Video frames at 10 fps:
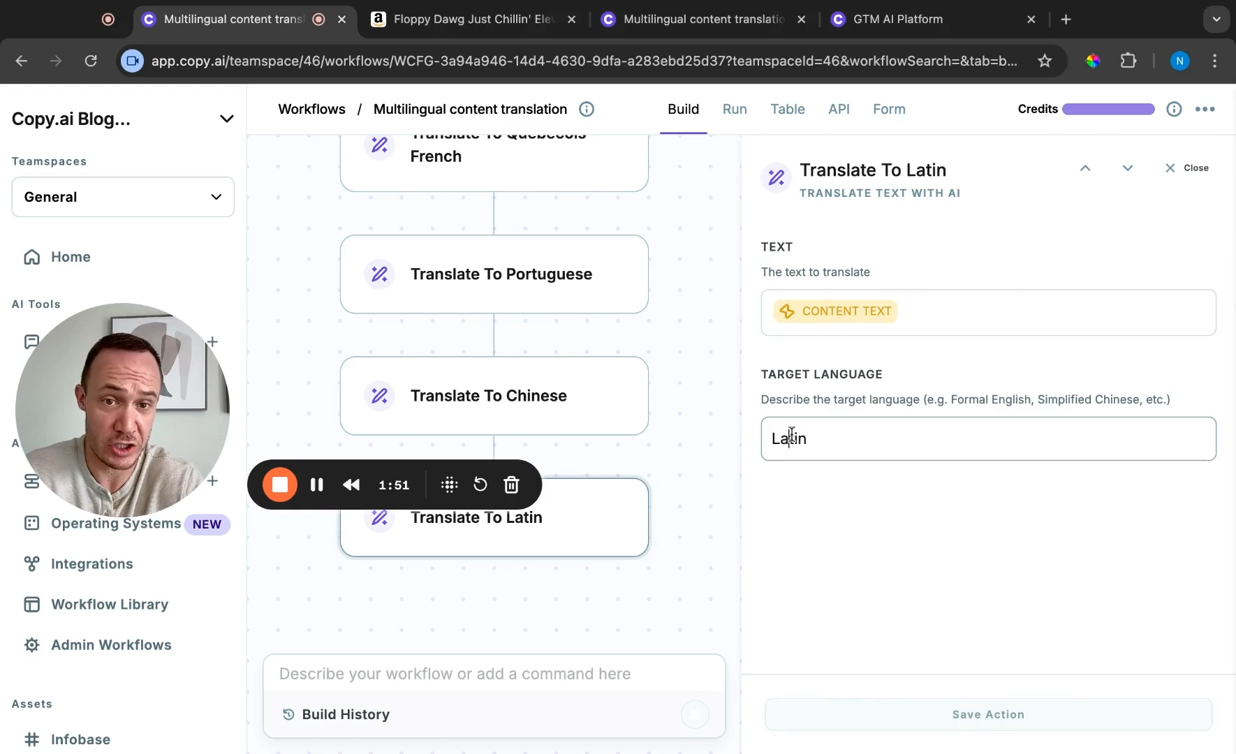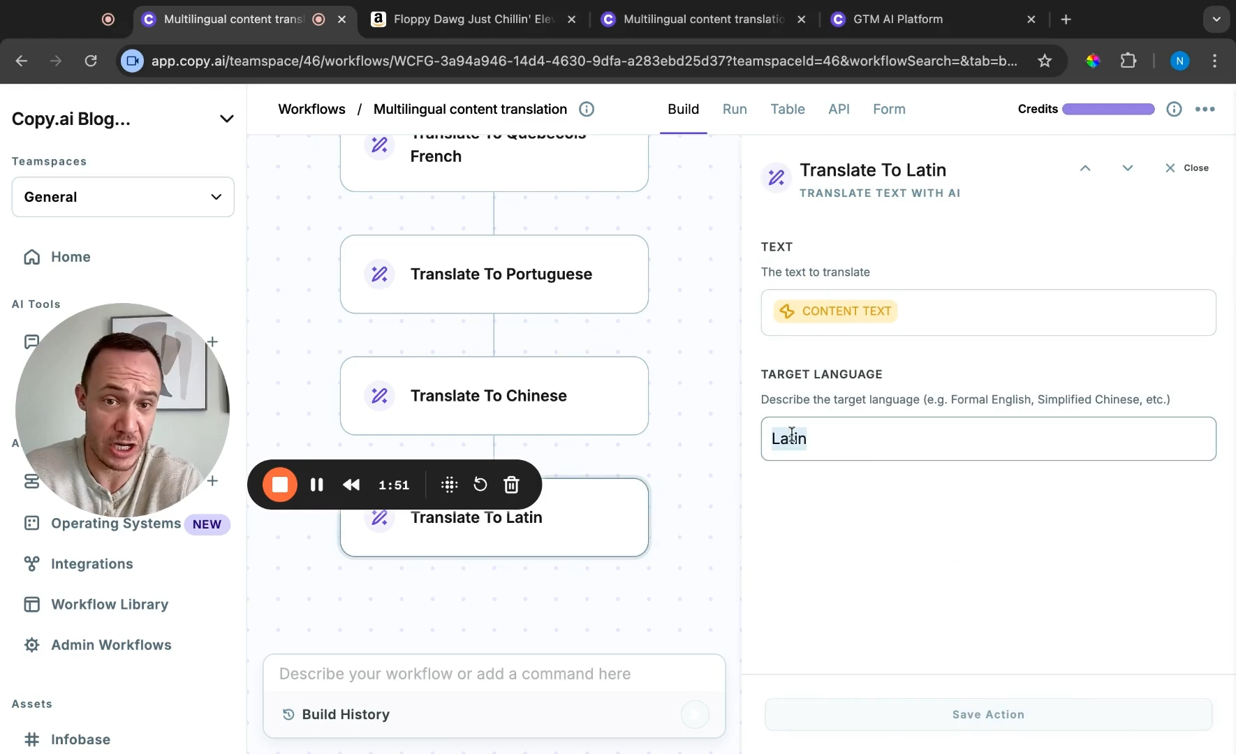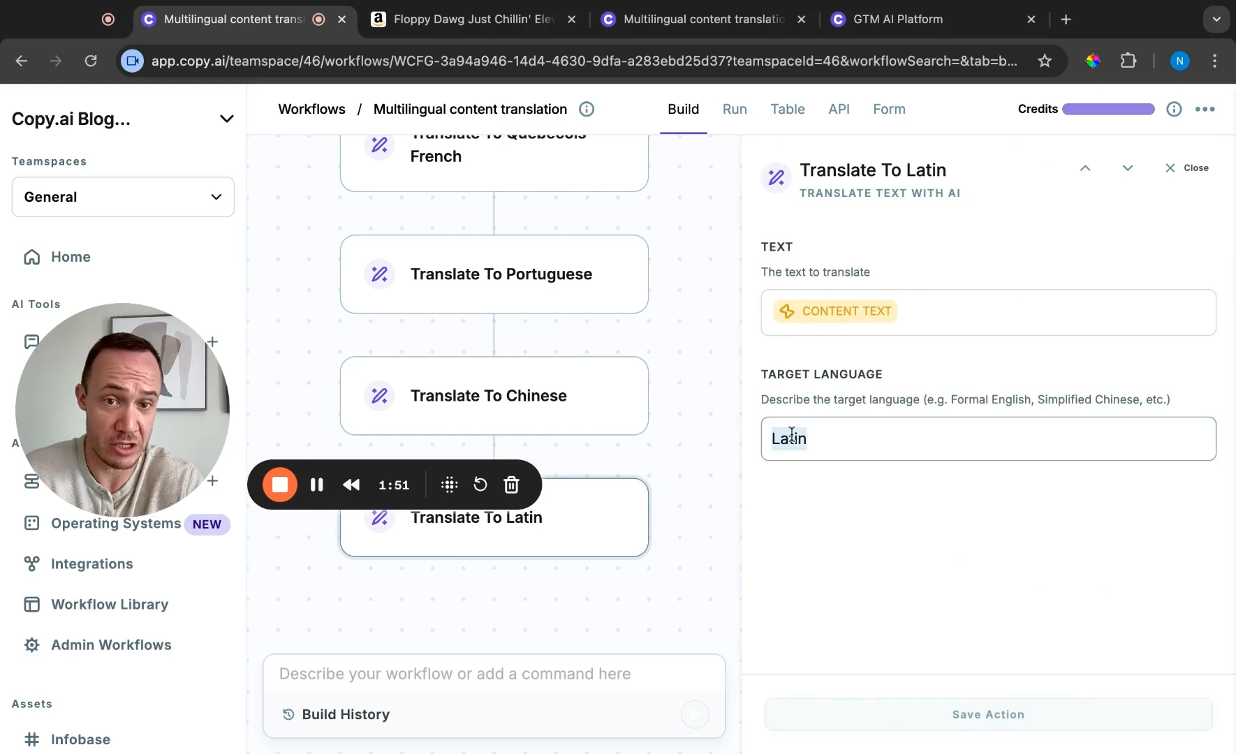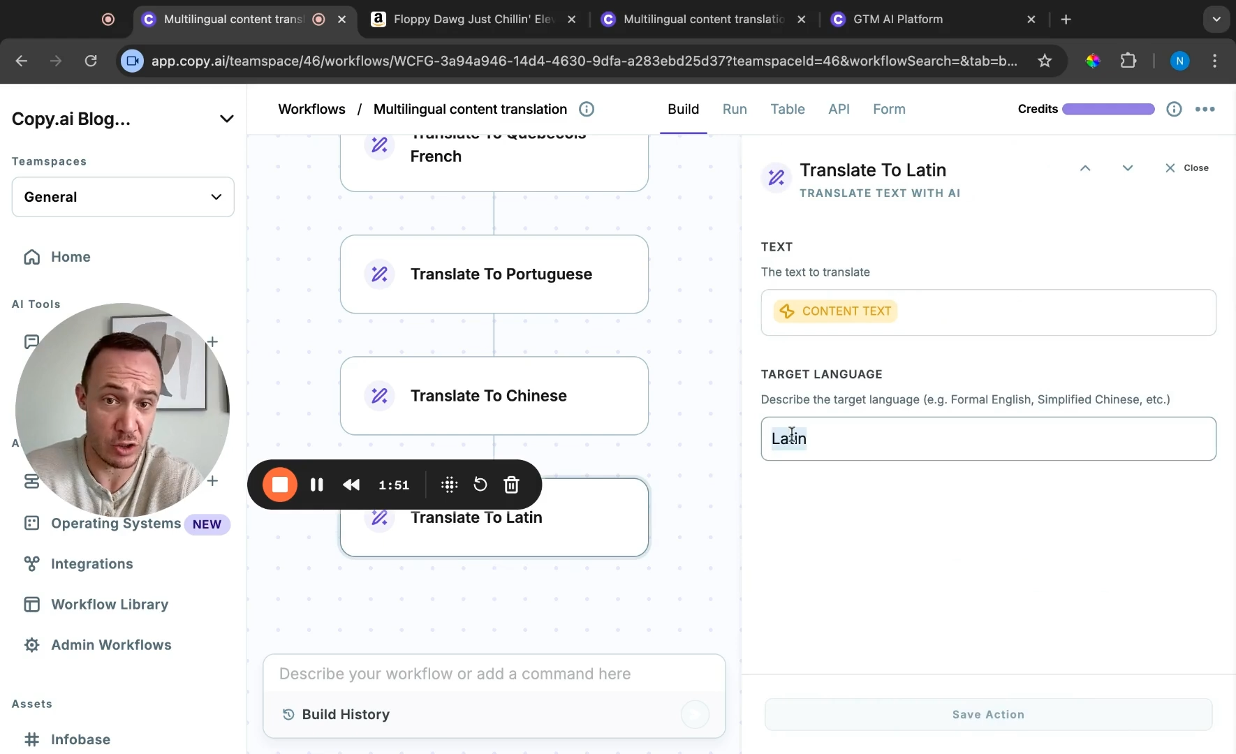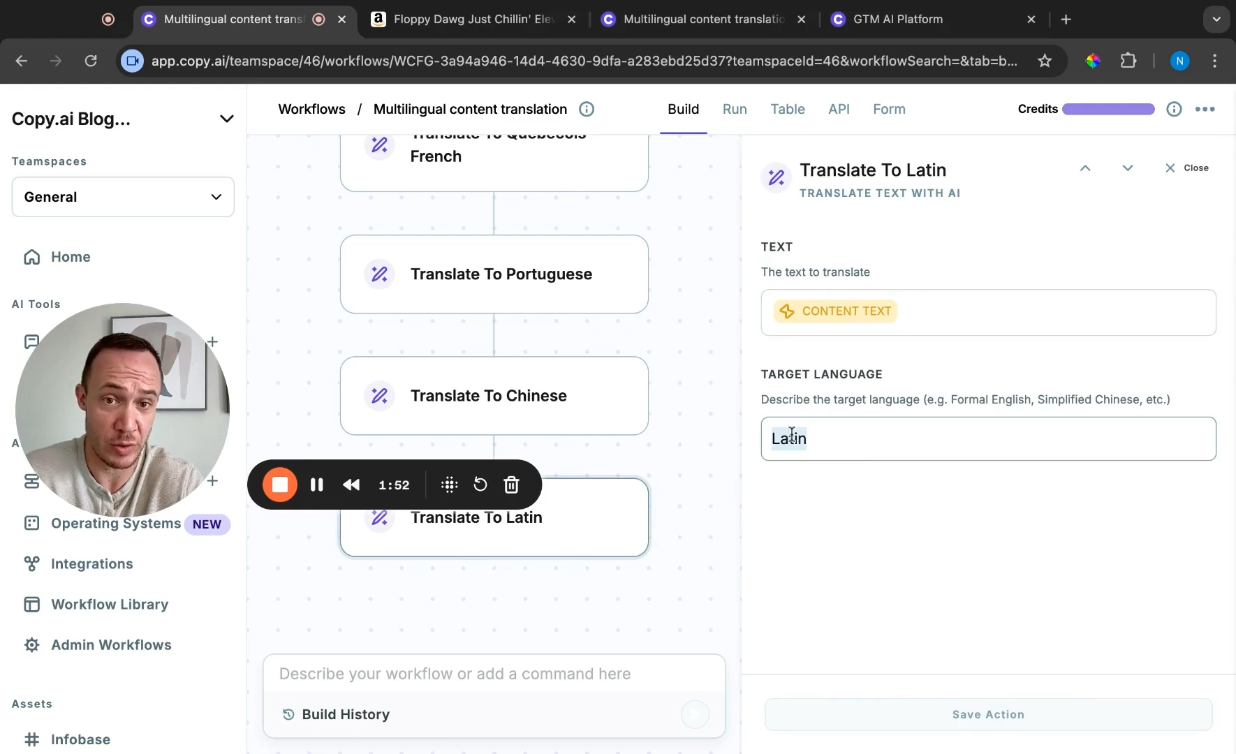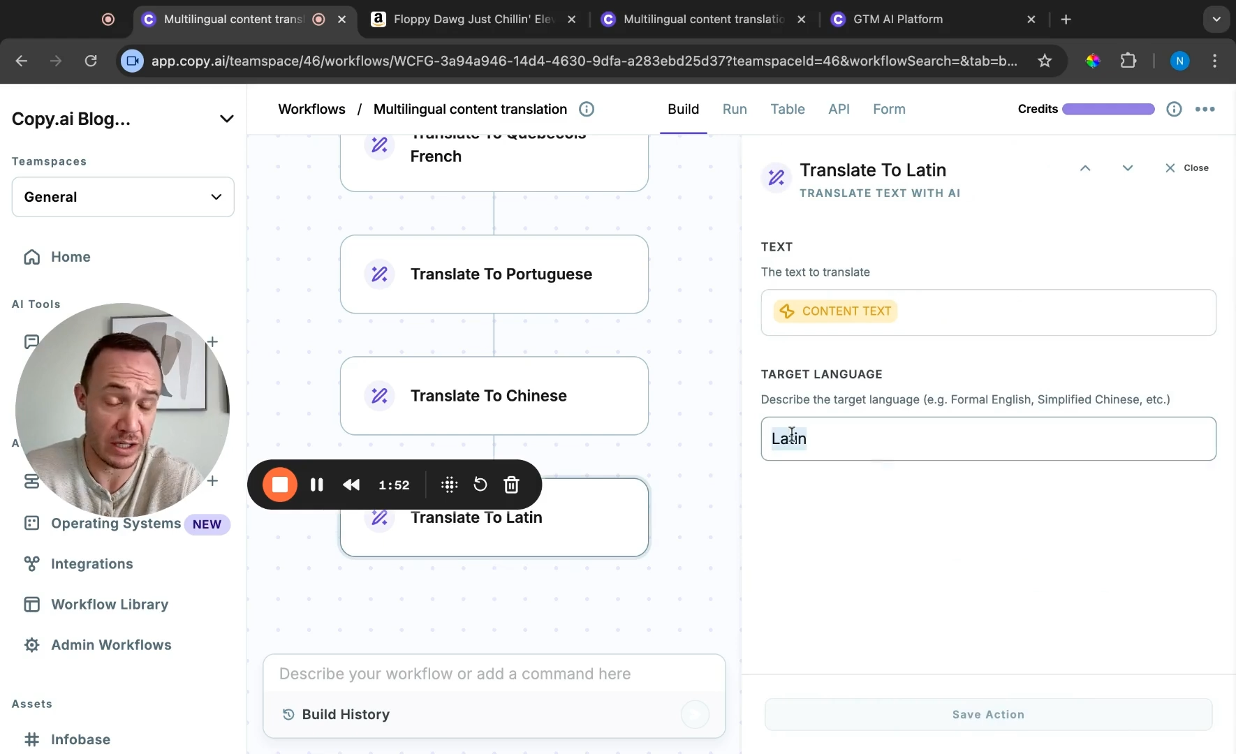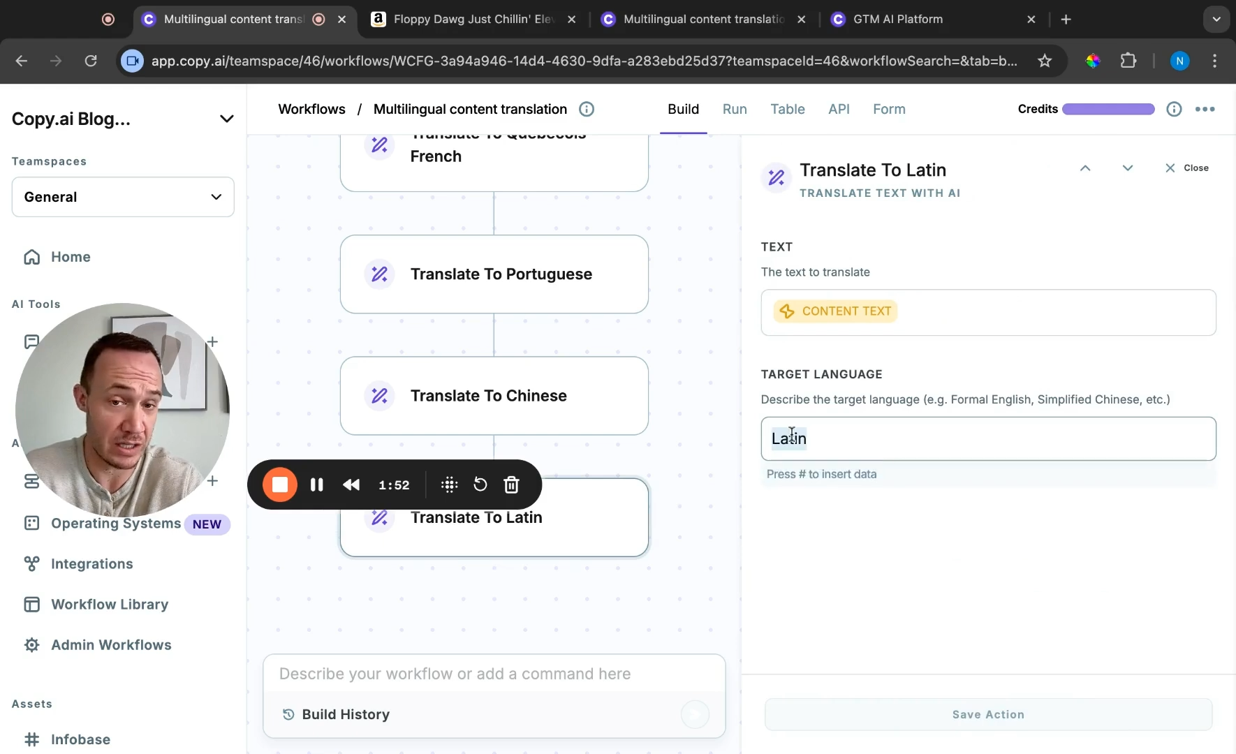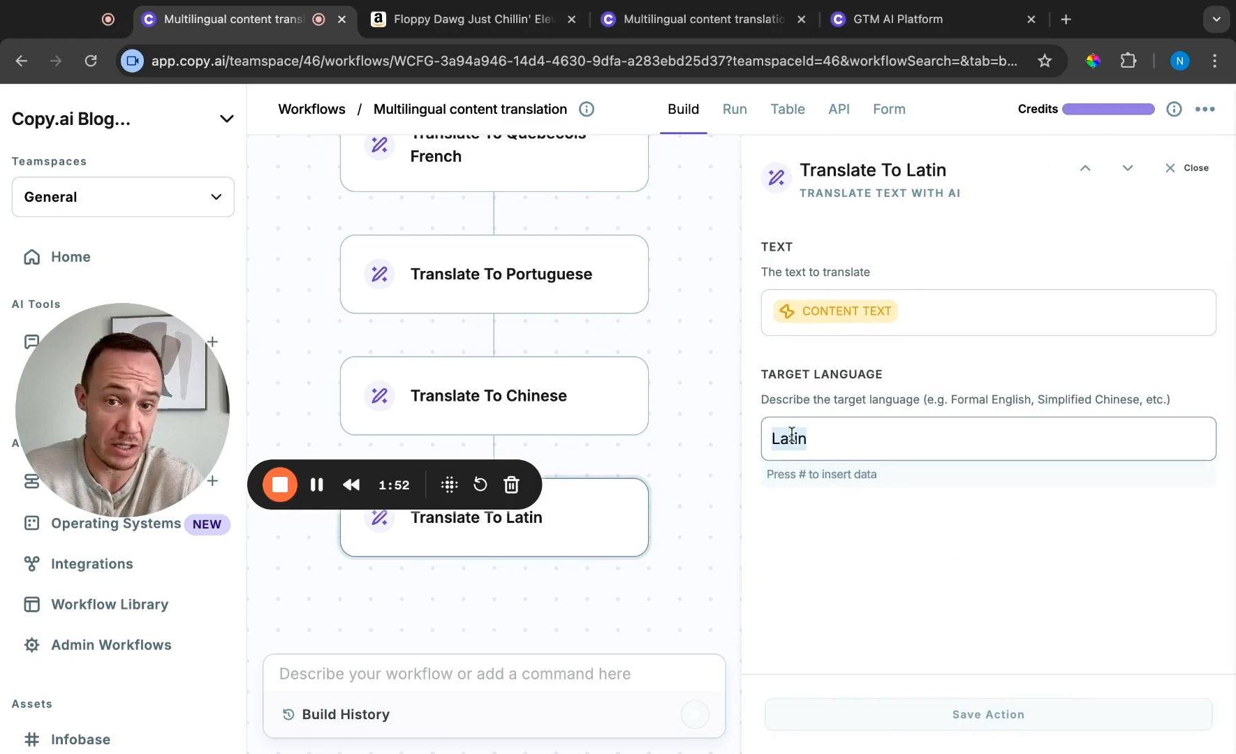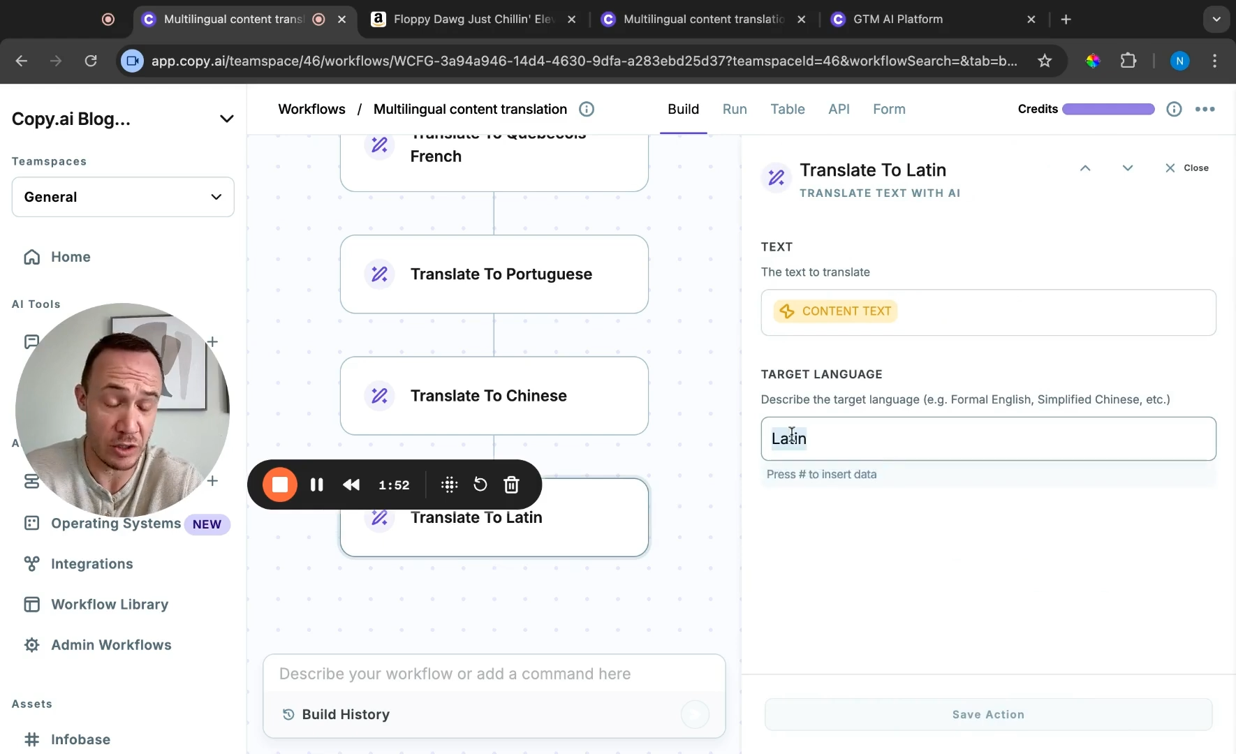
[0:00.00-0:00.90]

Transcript: change quickly,